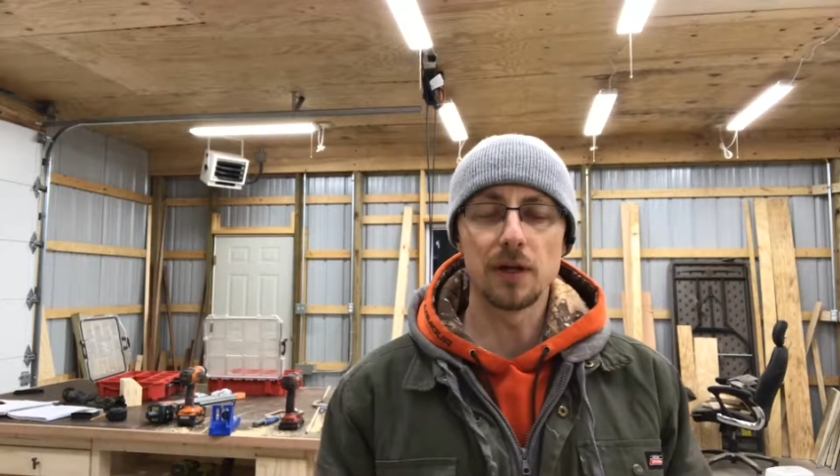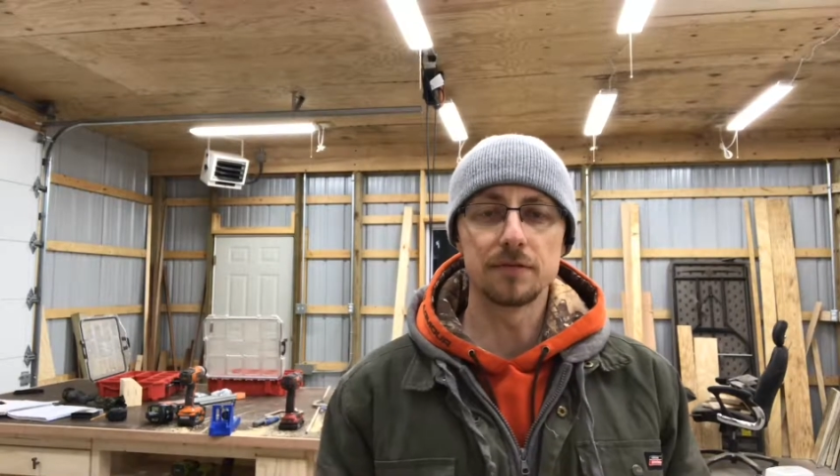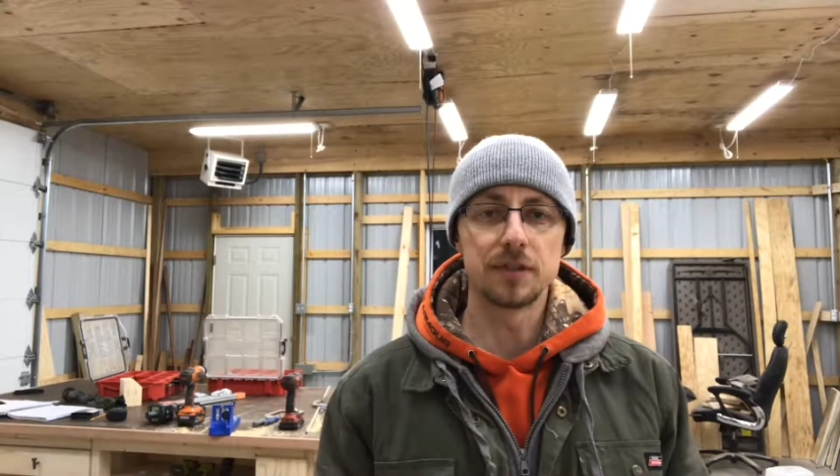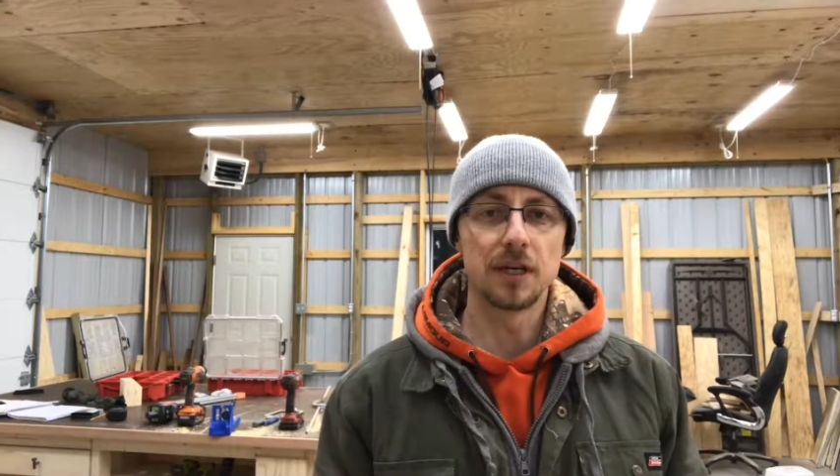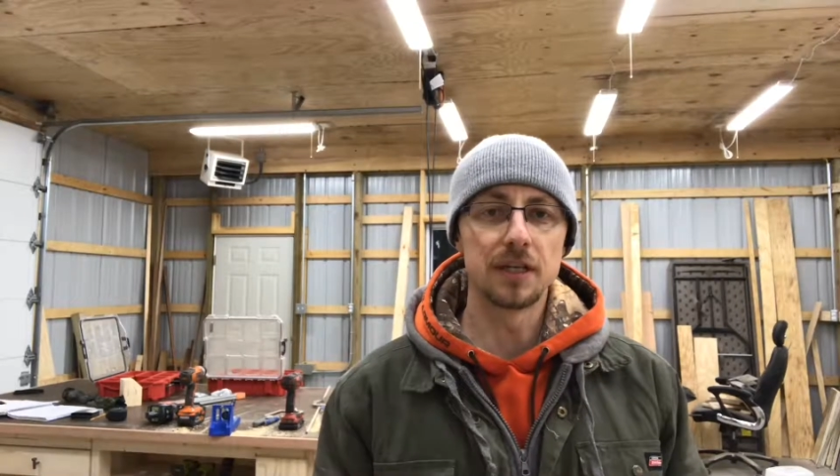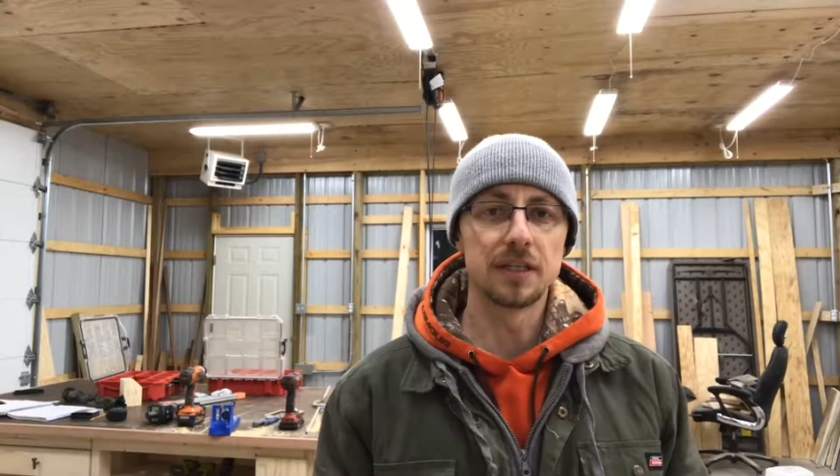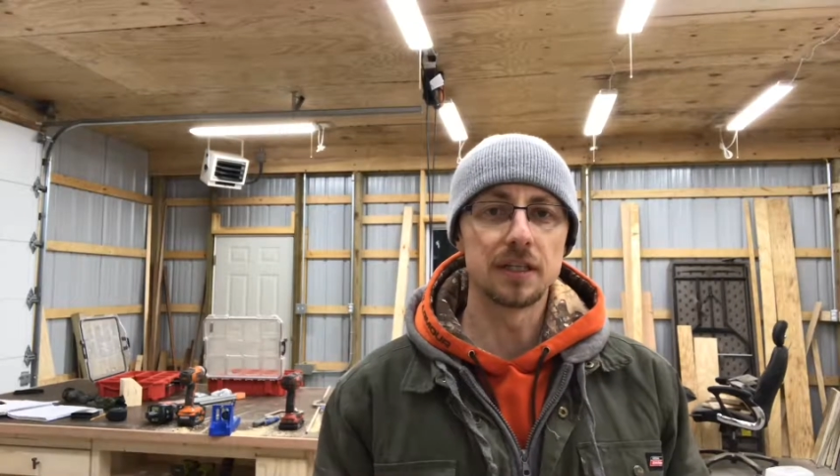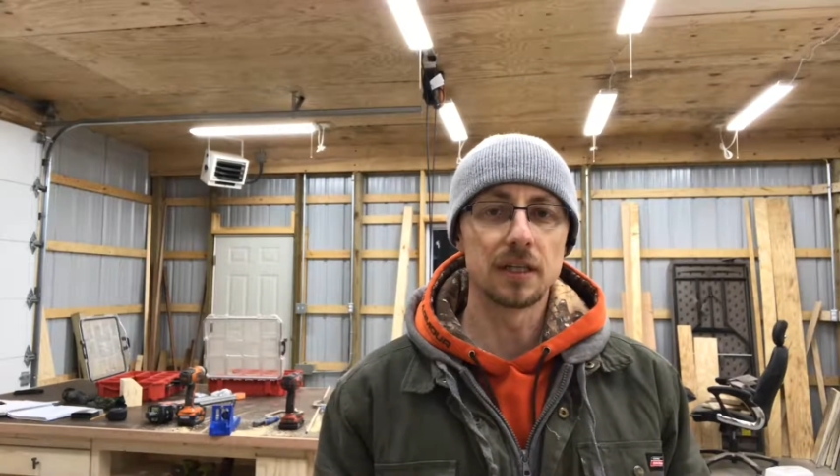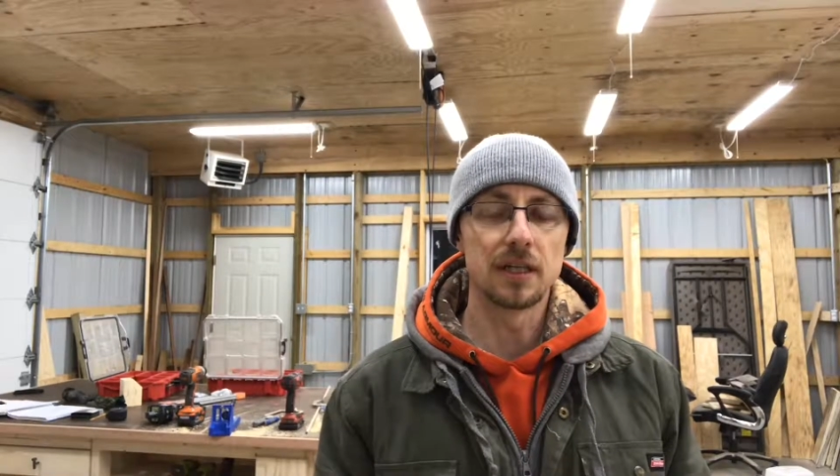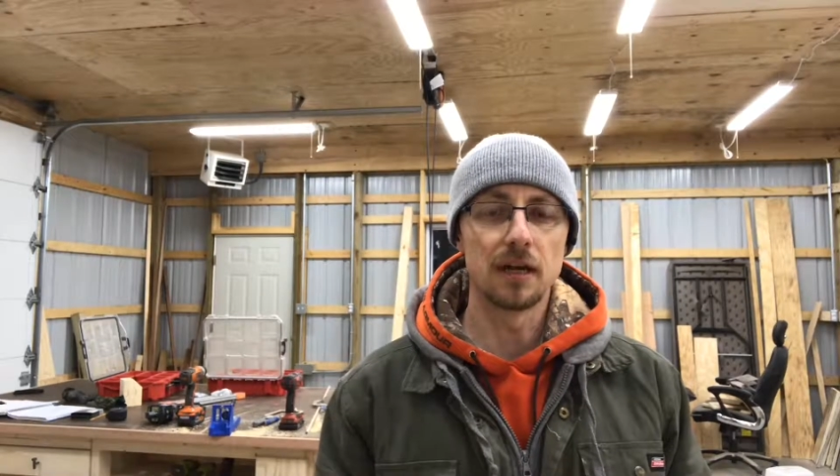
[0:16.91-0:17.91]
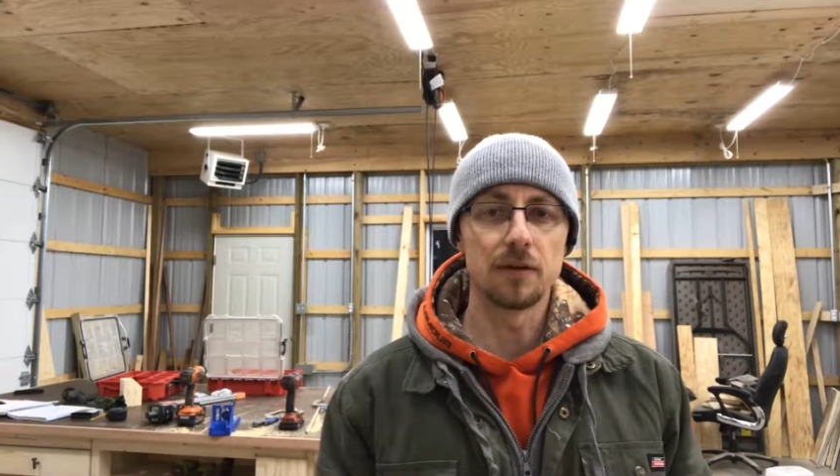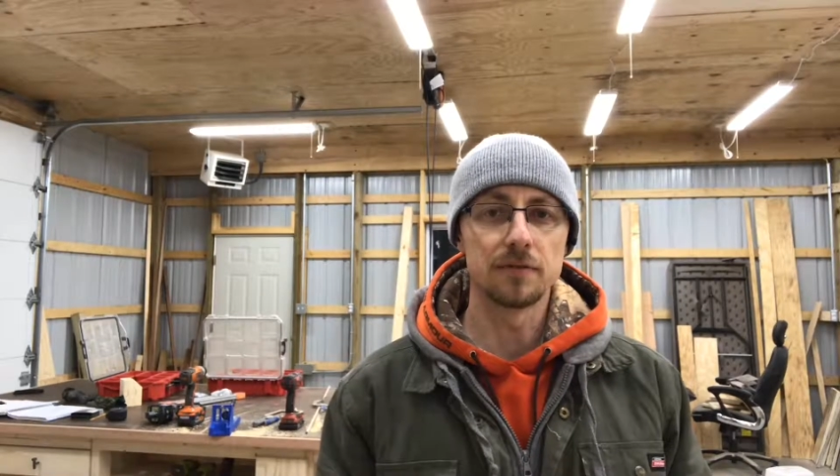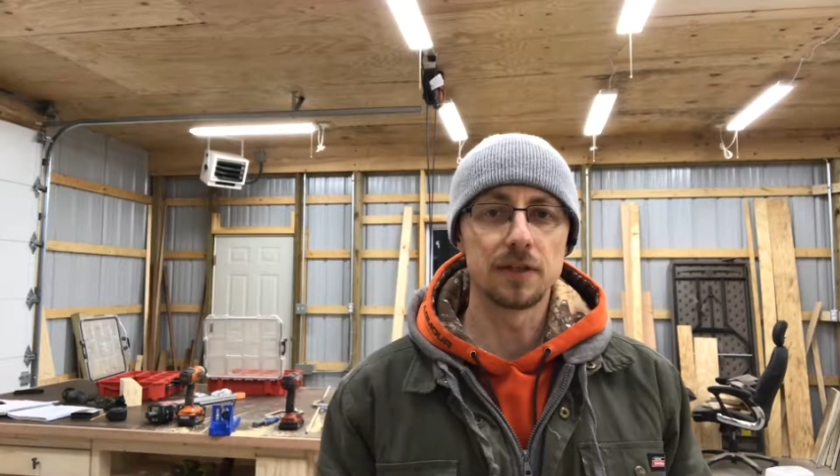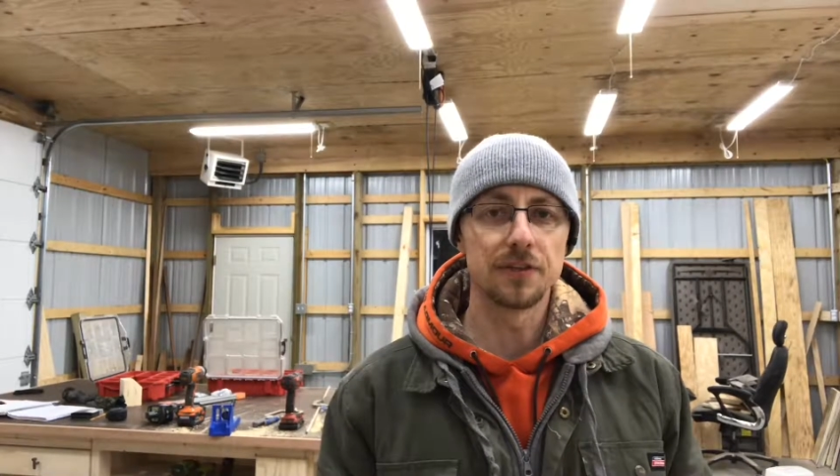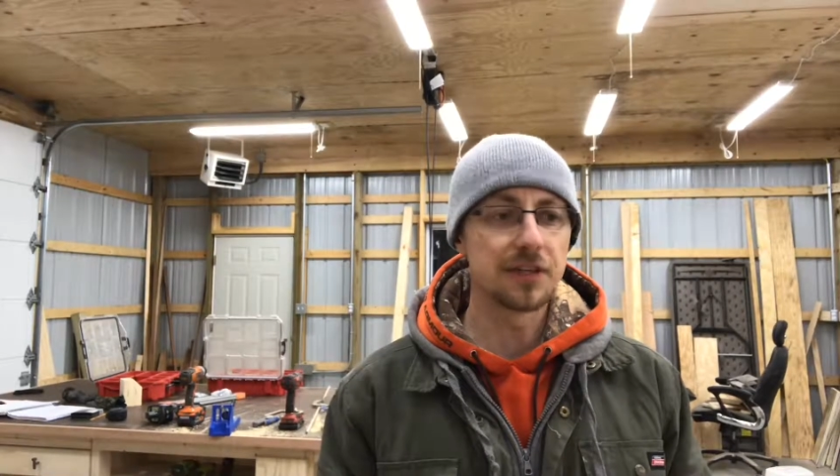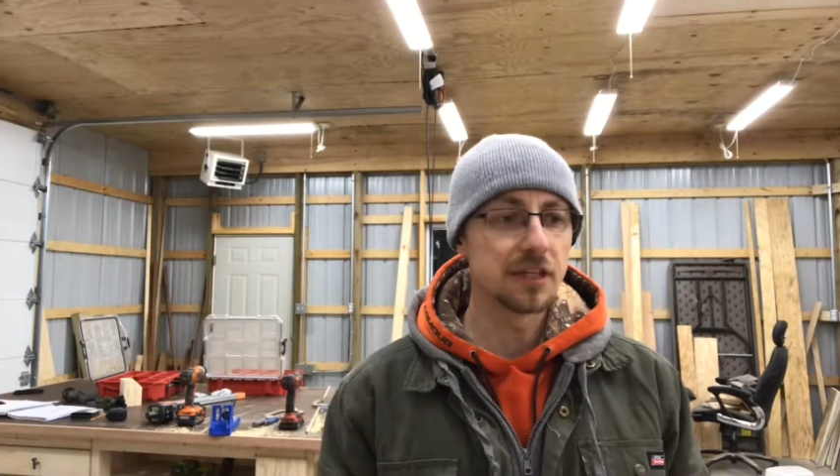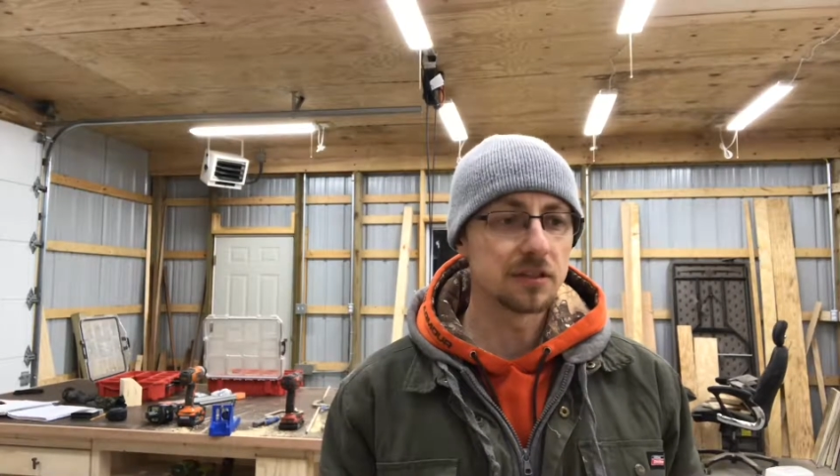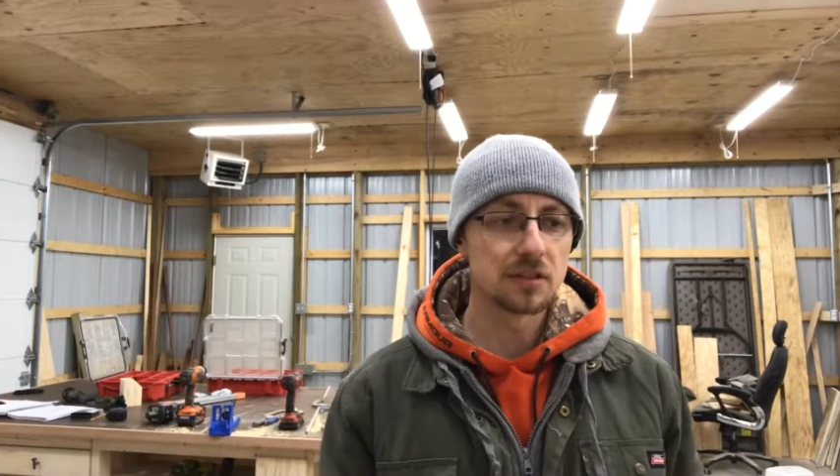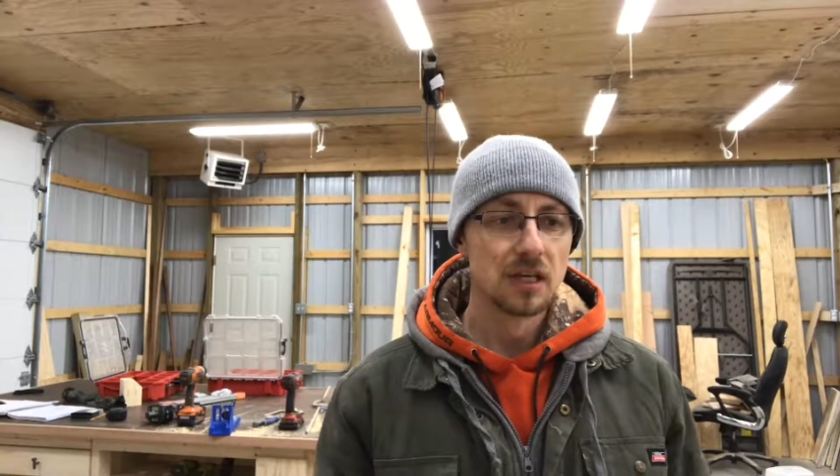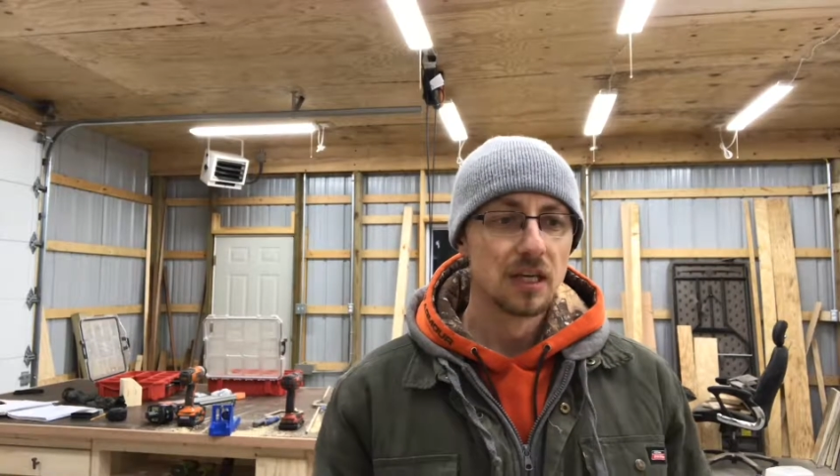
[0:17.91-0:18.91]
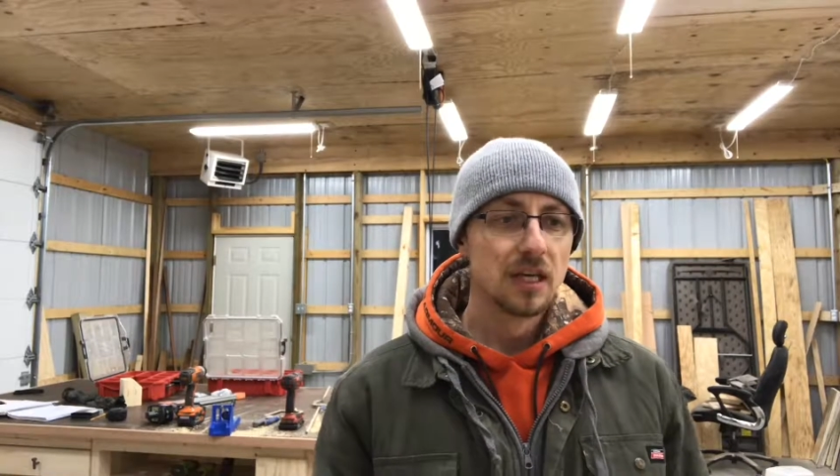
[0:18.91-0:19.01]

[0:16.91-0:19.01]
I've done and how I've done things.